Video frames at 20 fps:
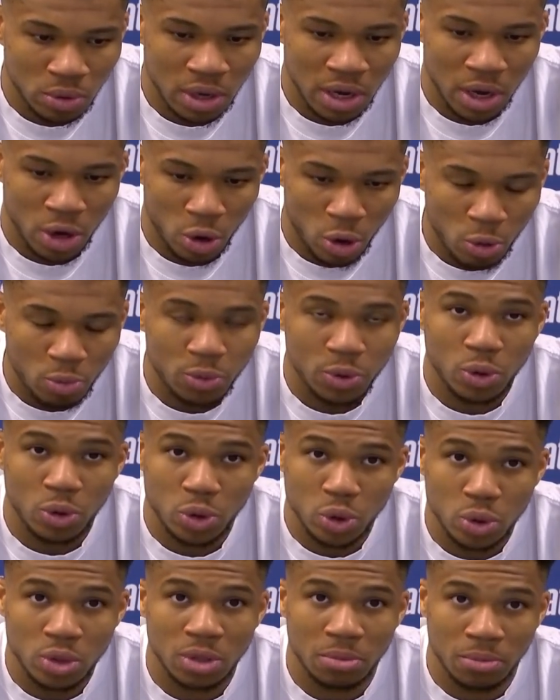I hope we're going
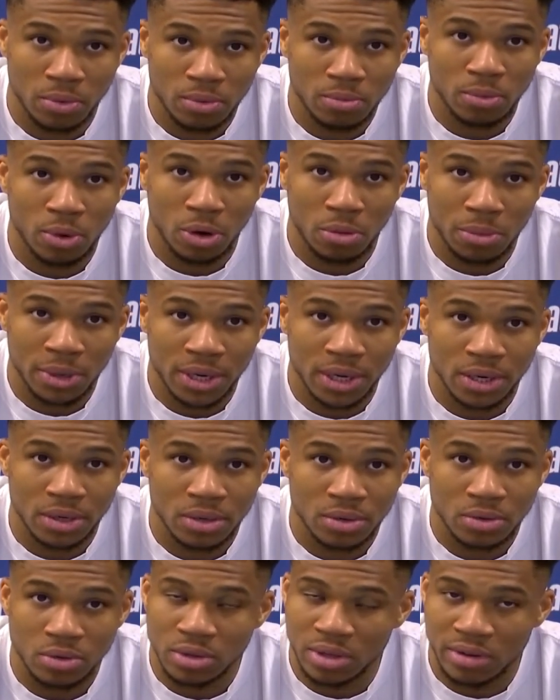to shoot the ball better.
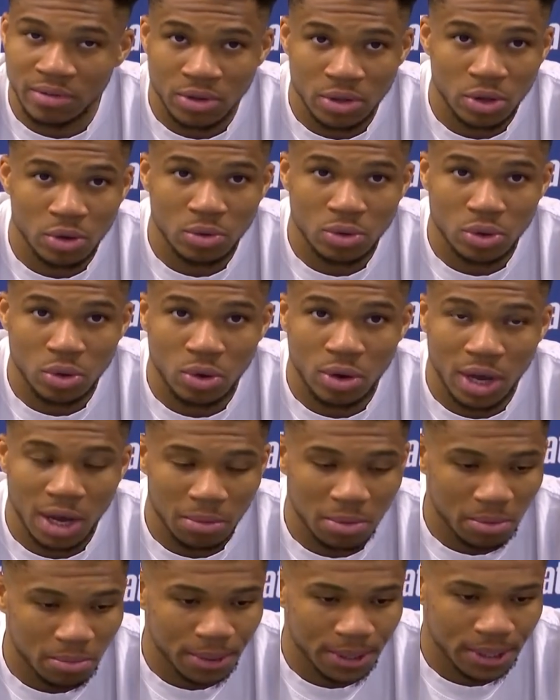You never know what's going to
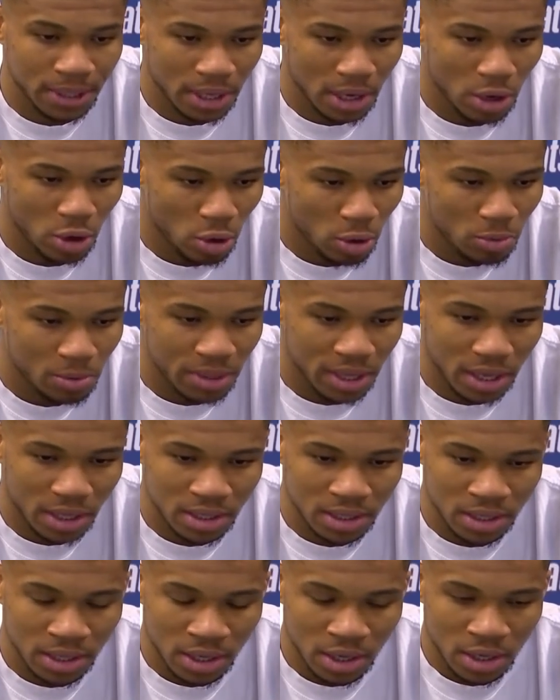happen, but I hope
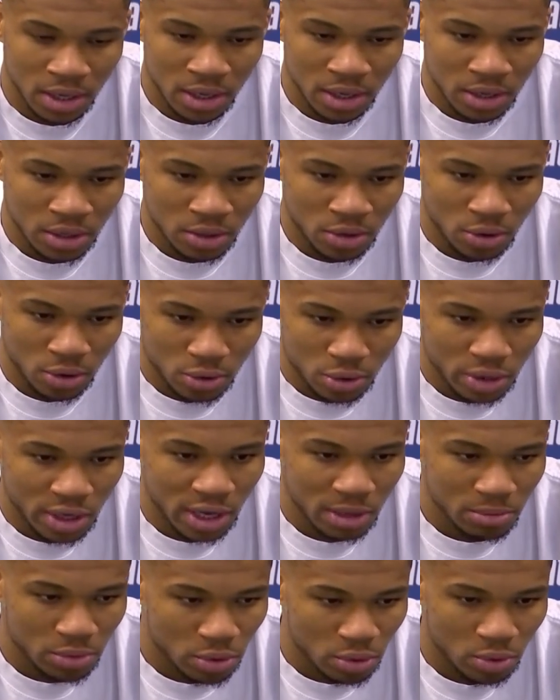that going to
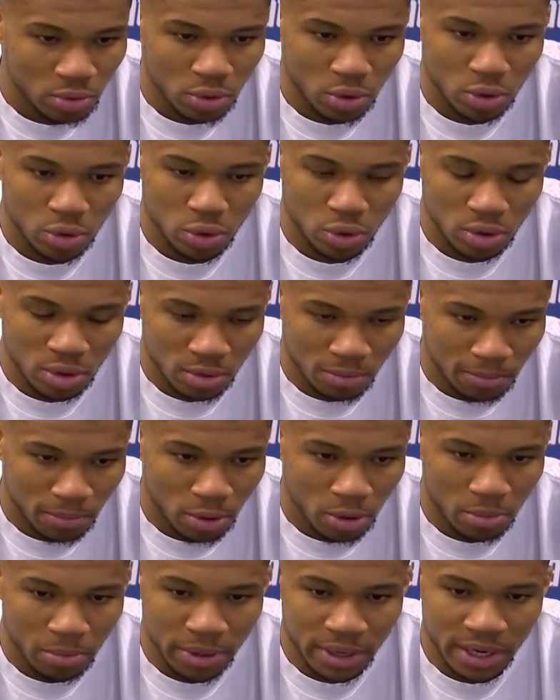game two, we're going to shoot the
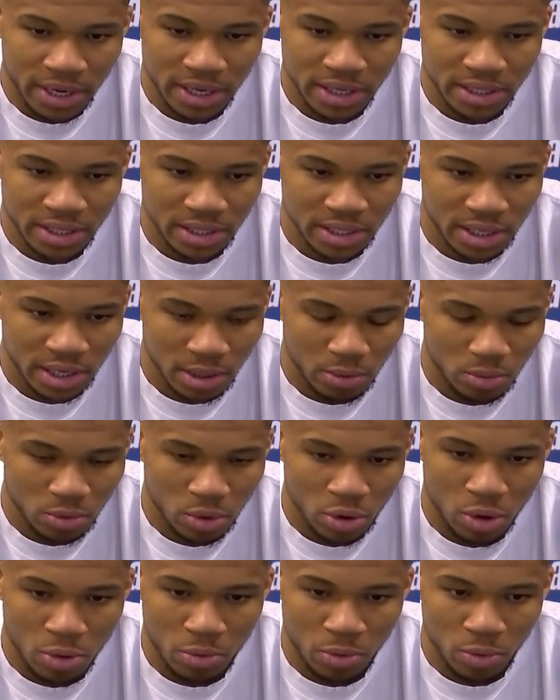ball better as a team. We're
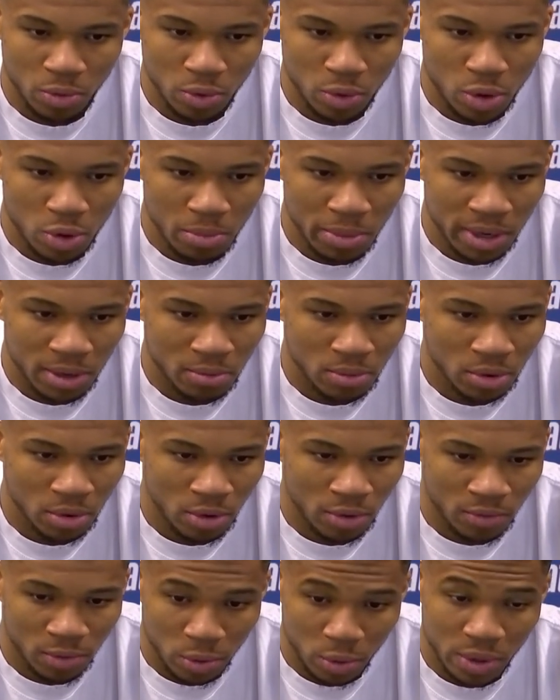going, we're going to make.
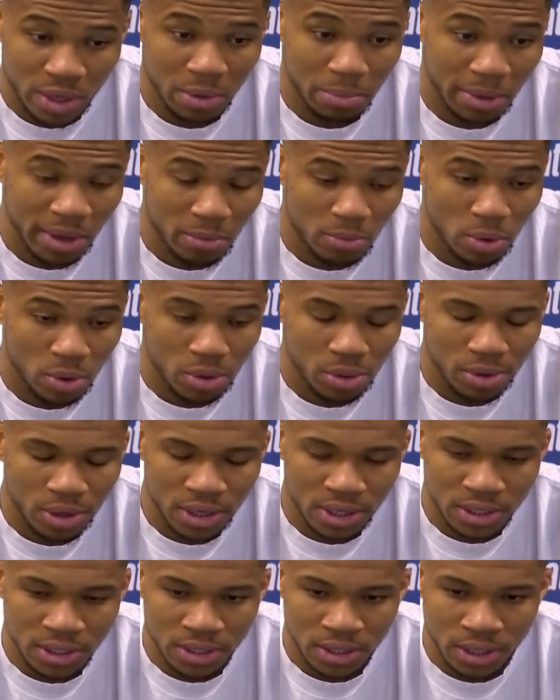Hopefully, we can make more
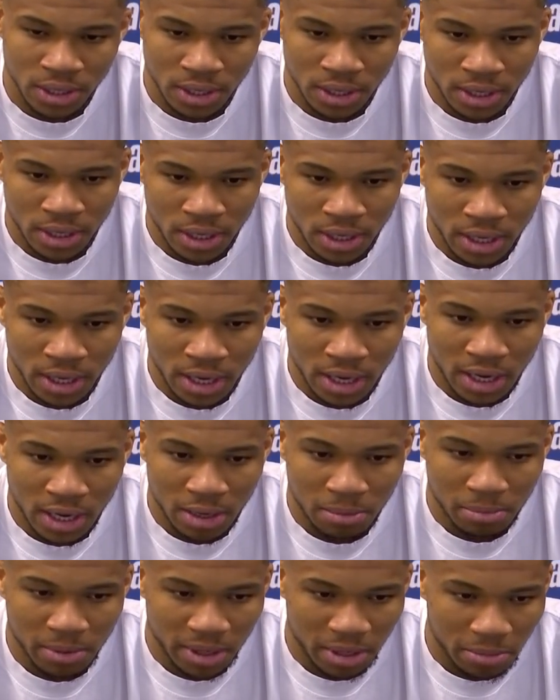threes
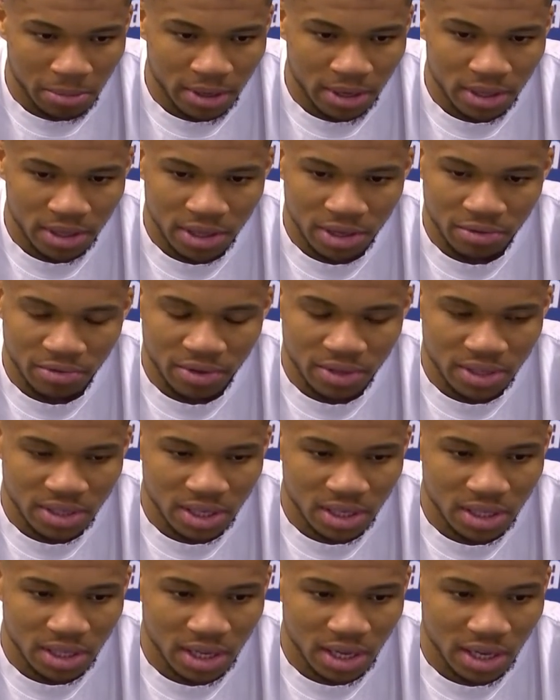uh, play better defense
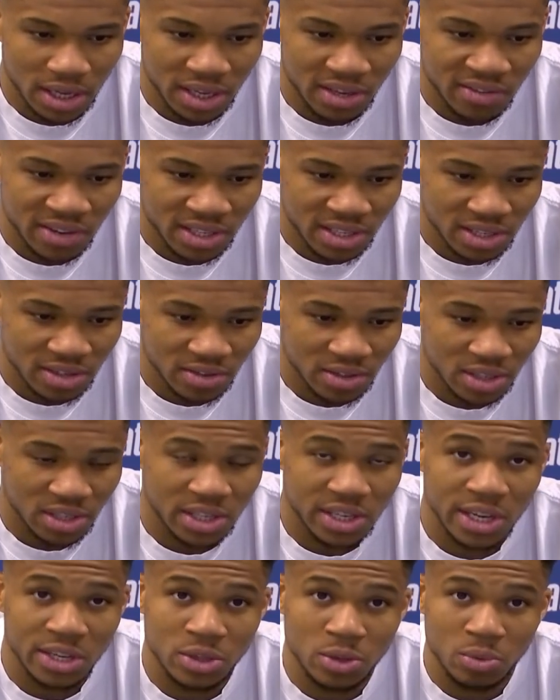and uh, give ourselves a
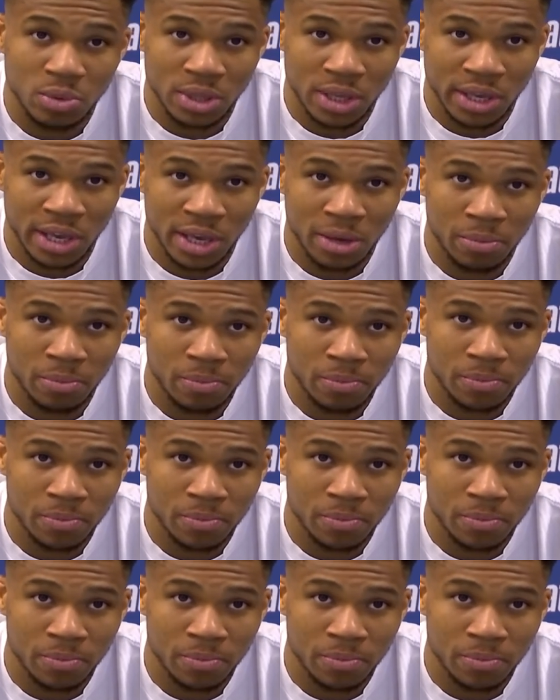chance to win the game.